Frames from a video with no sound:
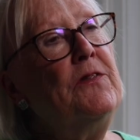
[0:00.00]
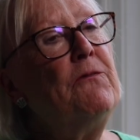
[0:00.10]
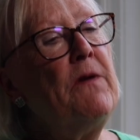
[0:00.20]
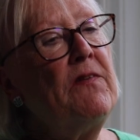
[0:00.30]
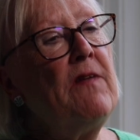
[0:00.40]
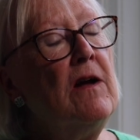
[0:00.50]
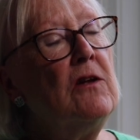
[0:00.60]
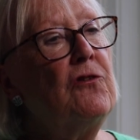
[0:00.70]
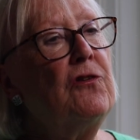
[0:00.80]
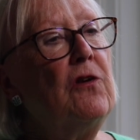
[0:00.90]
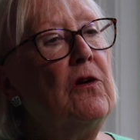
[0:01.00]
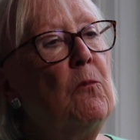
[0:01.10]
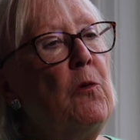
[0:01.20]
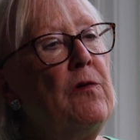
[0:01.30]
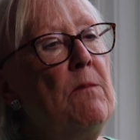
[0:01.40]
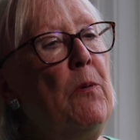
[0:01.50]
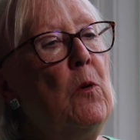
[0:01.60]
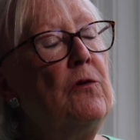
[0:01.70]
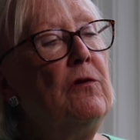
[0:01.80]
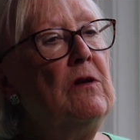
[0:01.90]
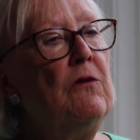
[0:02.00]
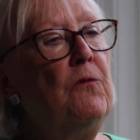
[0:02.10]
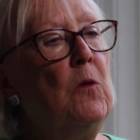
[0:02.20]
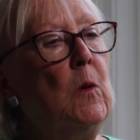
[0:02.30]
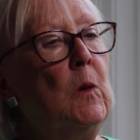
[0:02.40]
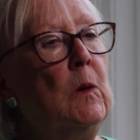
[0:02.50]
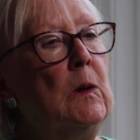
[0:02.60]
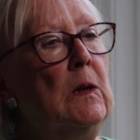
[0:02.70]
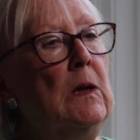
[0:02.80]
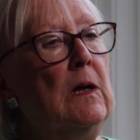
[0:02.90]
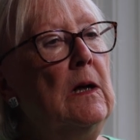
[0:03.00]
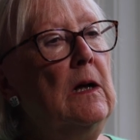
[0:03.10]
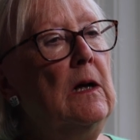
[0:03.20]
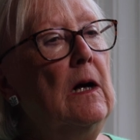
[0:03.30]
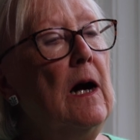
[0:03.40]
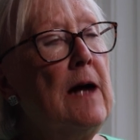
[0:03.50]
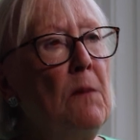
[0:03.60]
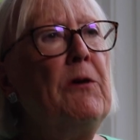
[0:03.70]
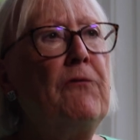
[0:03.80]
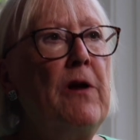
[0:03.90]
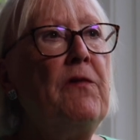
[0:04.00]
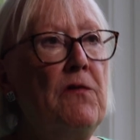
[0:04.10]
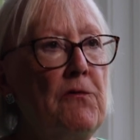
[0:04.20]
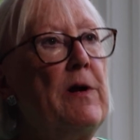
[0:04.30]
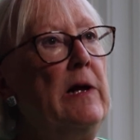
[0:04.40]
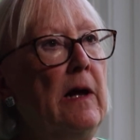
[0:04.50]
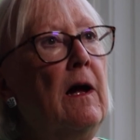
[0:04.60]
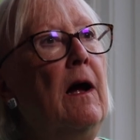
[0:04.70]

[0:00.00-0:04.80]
The research was important for a couple of reasons, really.